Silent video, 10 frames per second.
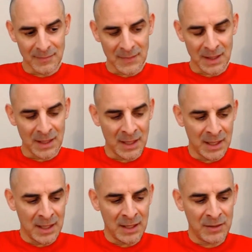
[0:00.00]

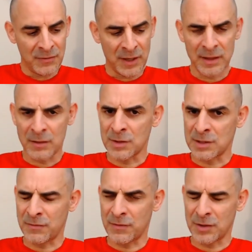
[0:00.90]
And for Heather, it was
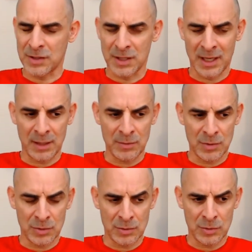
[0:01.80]
the first time
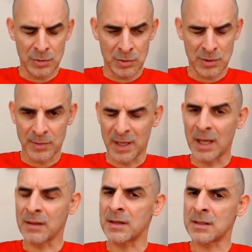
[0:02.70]
to do something
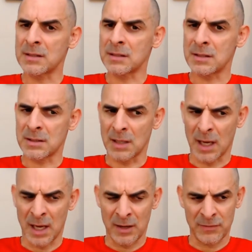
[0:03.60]
like this.
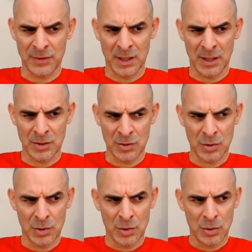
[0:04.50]
I've done it
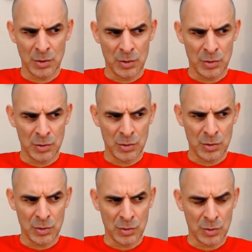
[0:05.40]

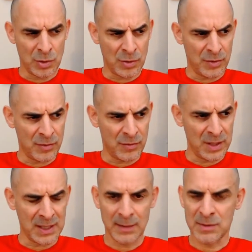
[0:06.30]
three
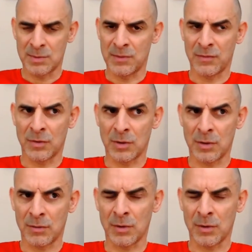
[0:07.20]
times before.